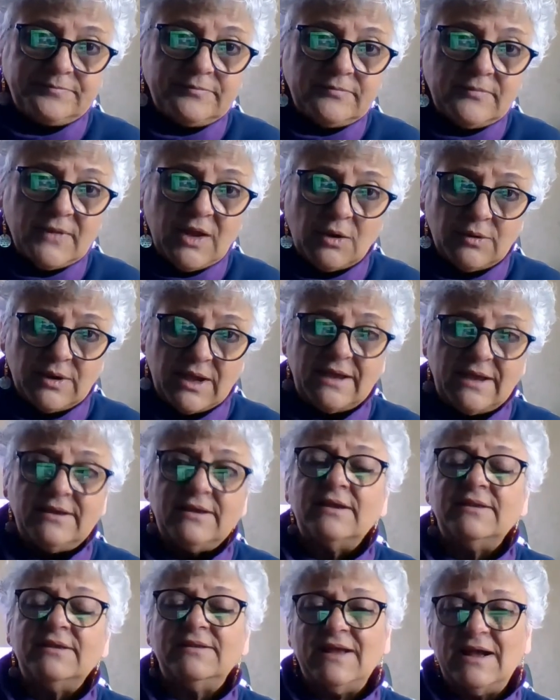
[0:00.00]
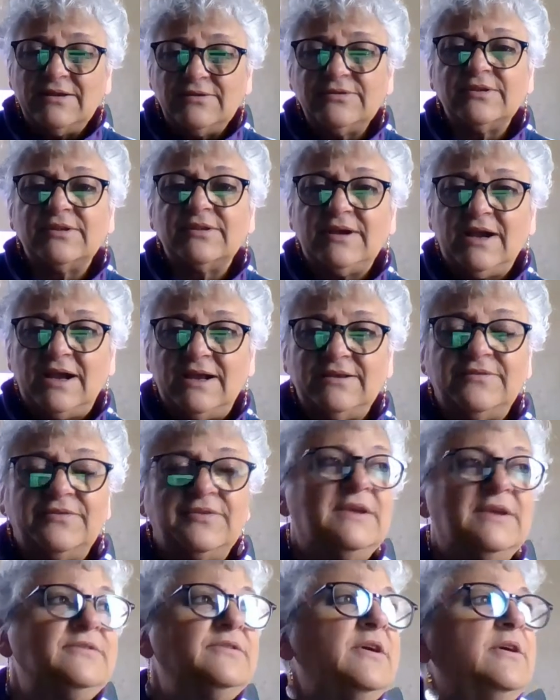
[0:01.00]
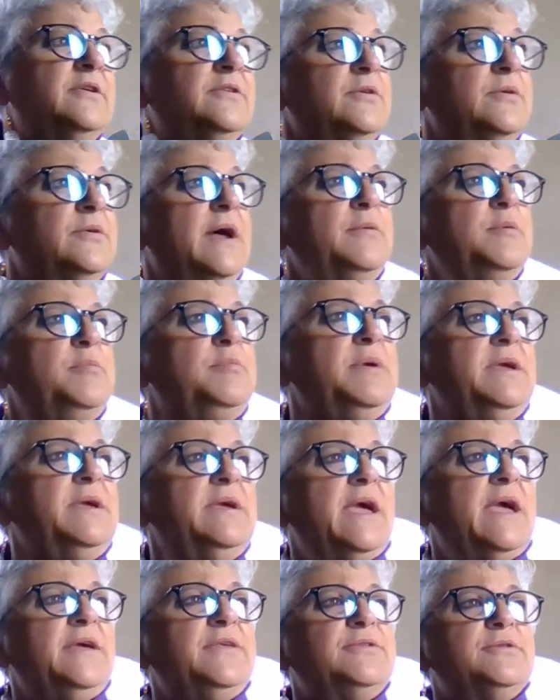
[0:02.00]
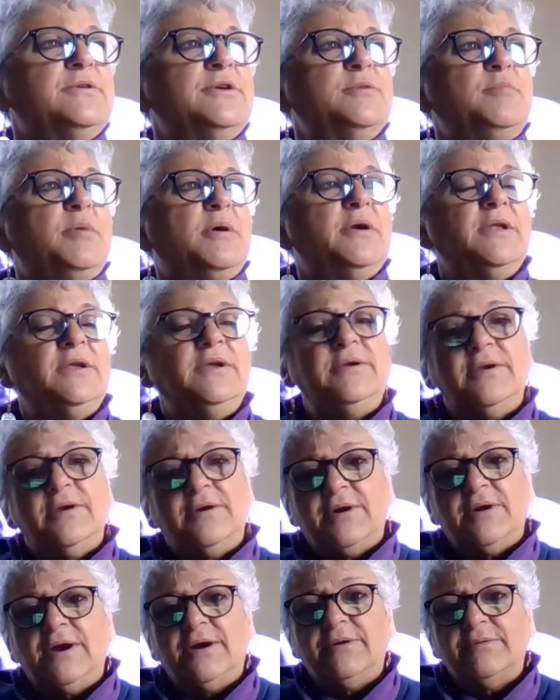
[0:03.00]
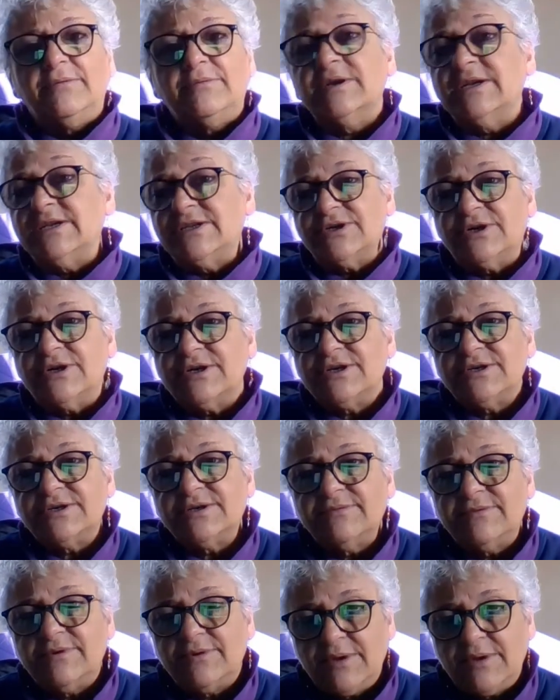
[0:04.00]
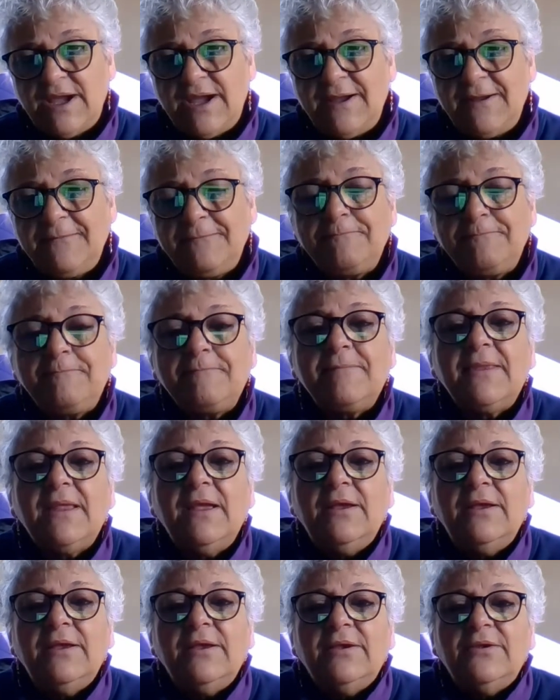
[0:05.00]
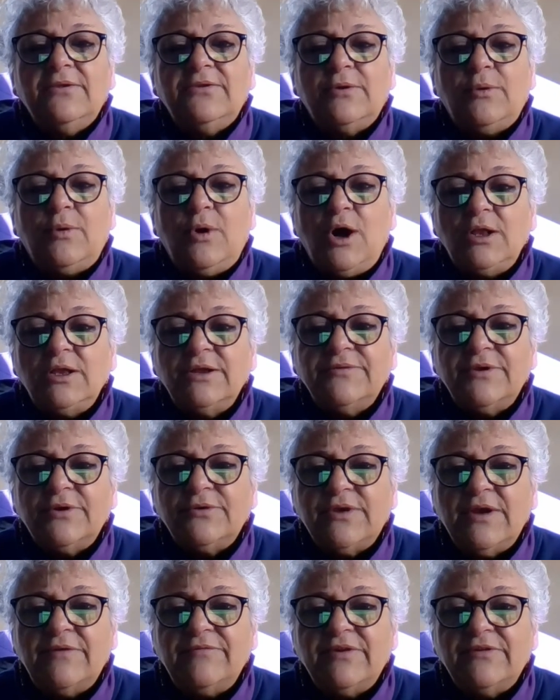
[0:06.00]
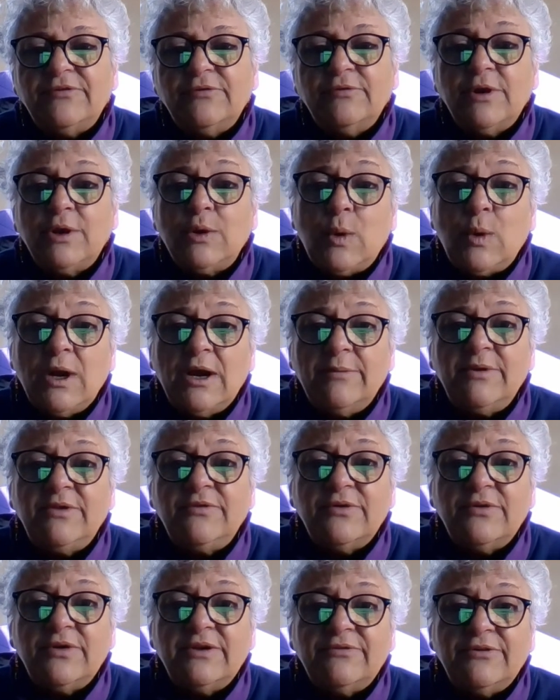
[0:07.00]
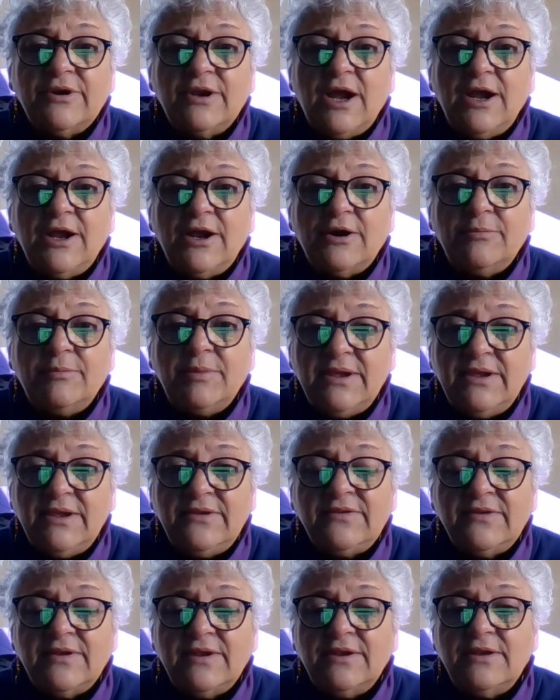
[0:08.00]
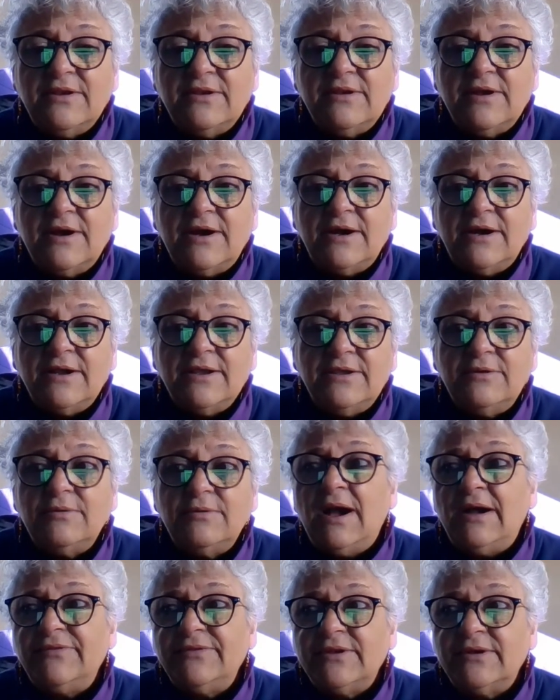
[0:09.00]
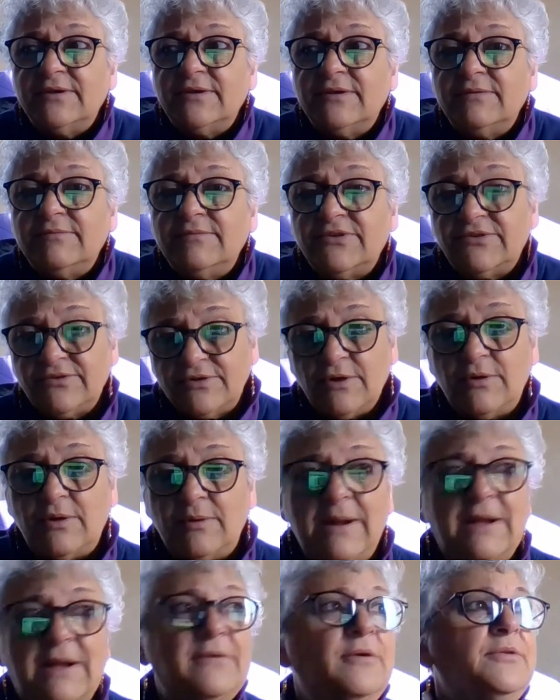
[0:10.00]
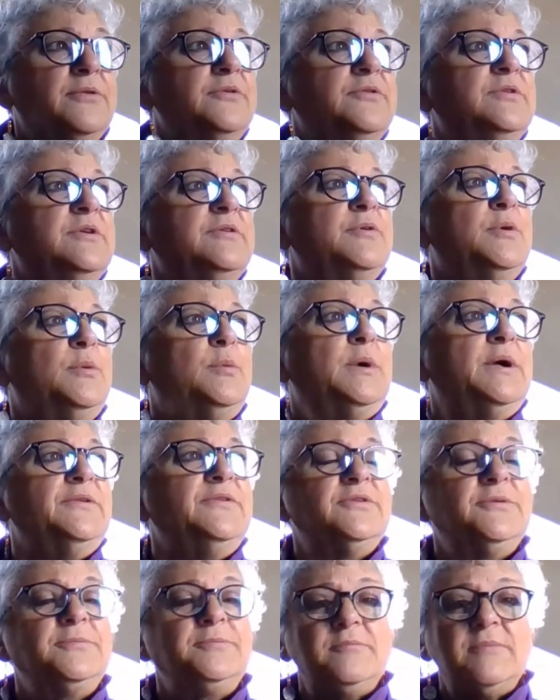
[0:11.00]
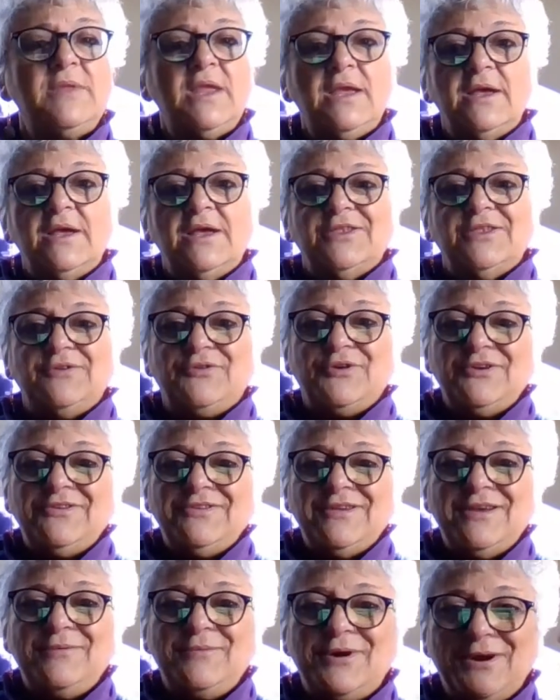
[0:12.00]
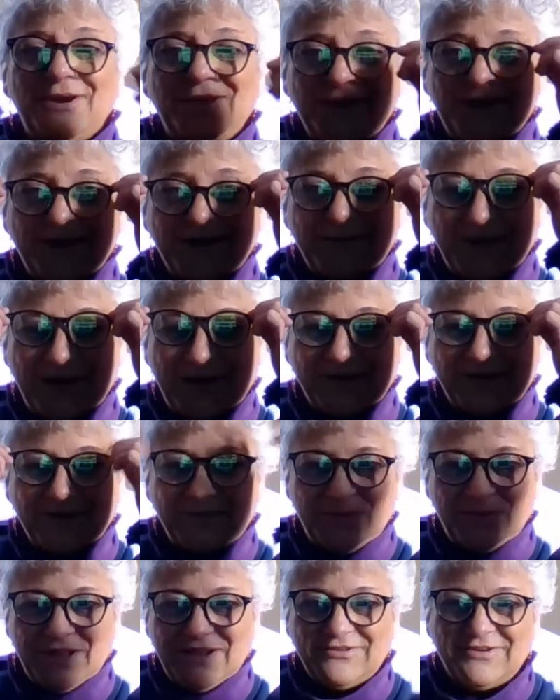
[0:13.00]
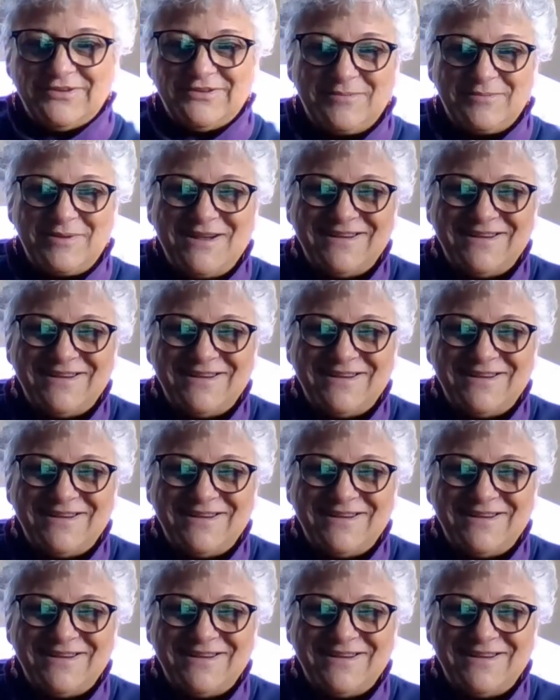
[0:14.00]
Okay, those are the kind of things. So that would be a third-party research. Okay, so all of those have different requirements for different IRBs, and you have to just know about all those different ones. The first thing we're going to talk about is plagiarism.